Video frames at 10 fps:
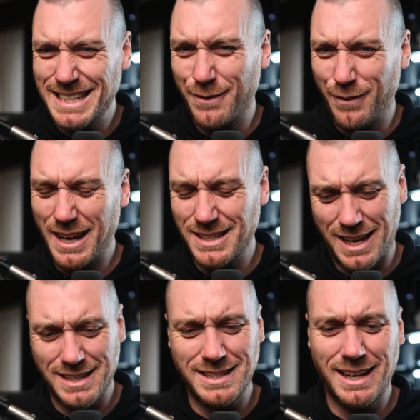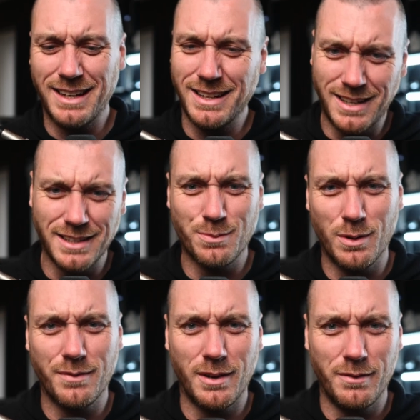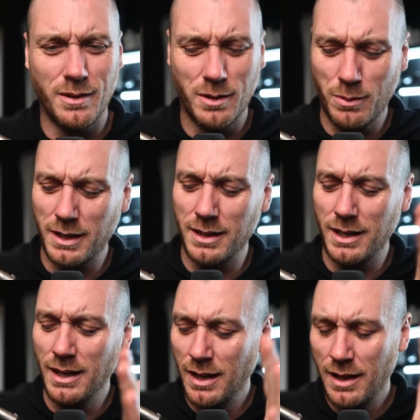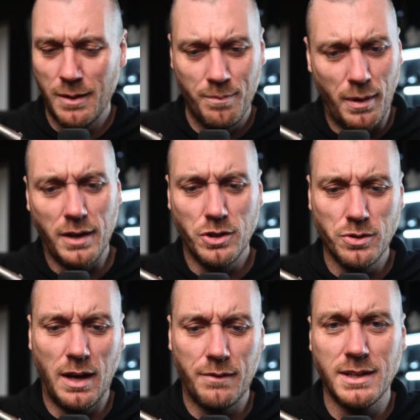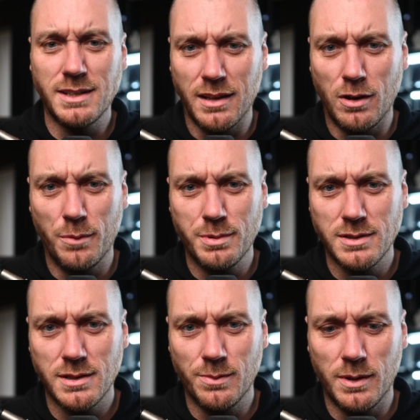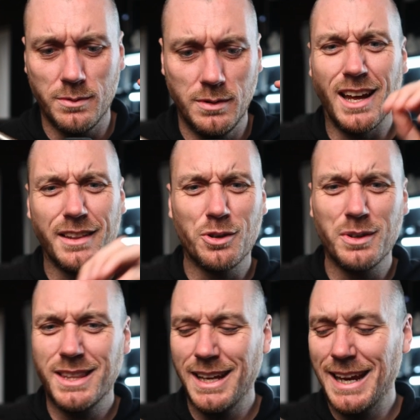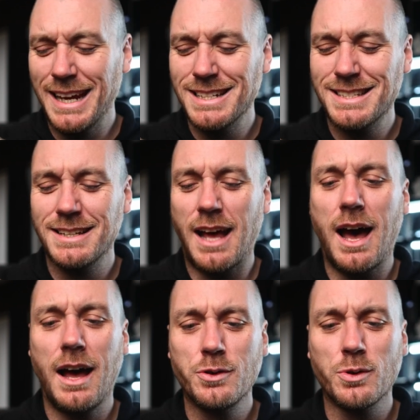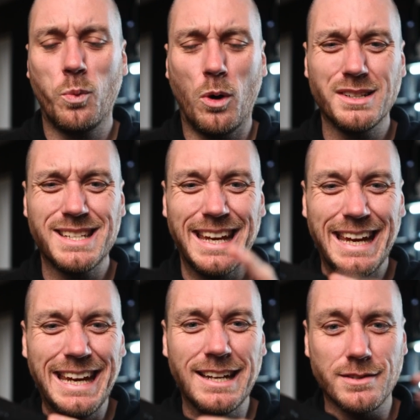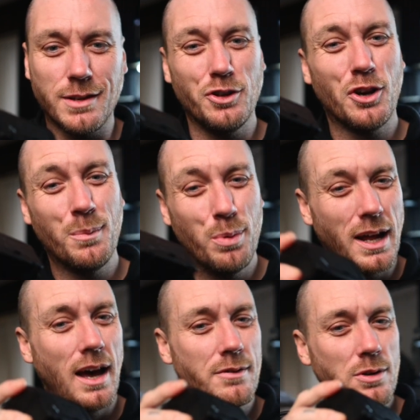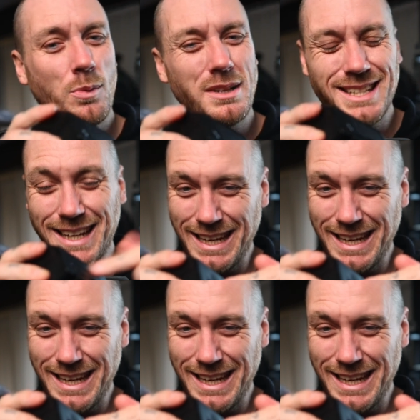is fantastic and it does work very, very quickly, but you do have these other options as well. Another good thing, it is 100 watts in. So you can put 100 watts